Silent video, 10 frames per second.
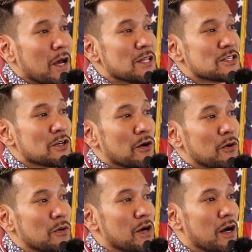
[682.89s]
And
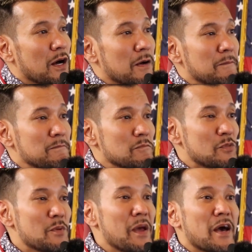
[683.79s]
so
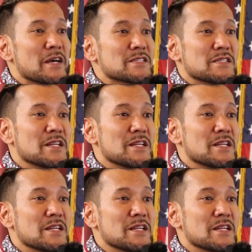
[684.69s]
you may ask,